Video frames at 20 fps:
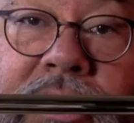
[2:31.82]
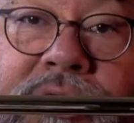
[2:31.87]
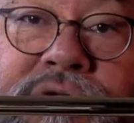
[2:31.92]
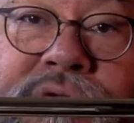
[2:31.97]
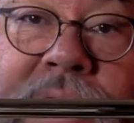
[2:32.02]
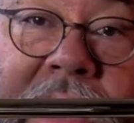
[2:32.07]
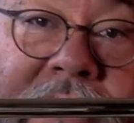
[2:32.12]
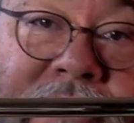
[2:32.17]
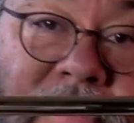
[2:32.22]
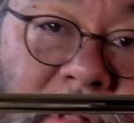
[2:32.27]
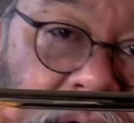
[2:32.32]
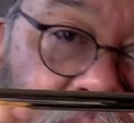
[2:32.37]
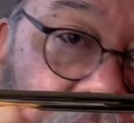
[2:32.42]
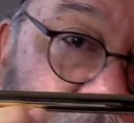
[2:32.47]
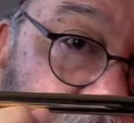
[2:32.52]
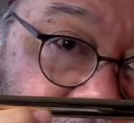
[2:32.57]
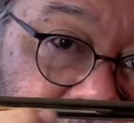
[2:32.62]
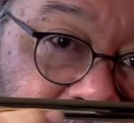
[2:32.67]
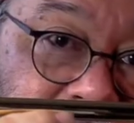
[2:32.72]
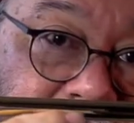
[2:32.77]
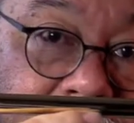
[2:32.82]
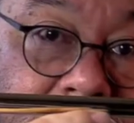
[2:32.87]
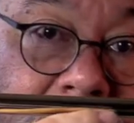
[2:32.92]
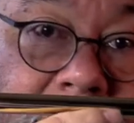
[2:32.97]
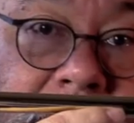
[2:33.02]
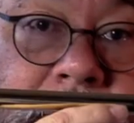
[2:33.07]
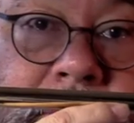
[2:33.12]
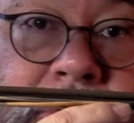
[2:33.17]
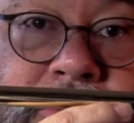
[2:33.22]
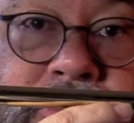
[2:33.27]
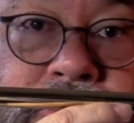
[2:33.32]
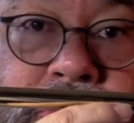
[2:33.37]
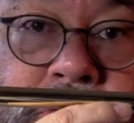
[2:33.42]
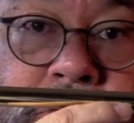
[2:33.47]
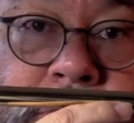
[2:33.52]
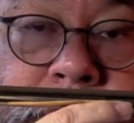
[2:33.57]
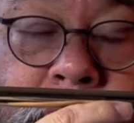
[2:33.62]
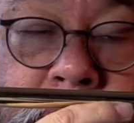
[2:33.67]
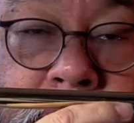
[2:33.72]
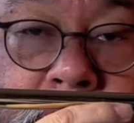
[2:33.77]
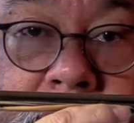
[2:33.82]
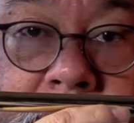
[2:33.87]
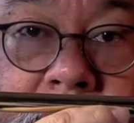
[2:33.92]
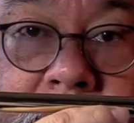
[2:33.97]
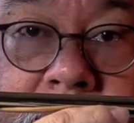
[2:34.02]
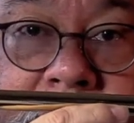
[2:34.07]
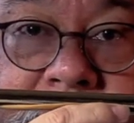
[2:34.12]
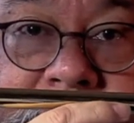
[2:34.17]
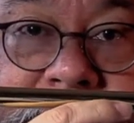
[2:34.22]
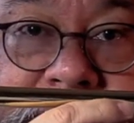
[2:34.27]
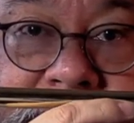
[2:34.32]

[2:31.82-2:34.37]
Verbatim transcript: travel up the true bore of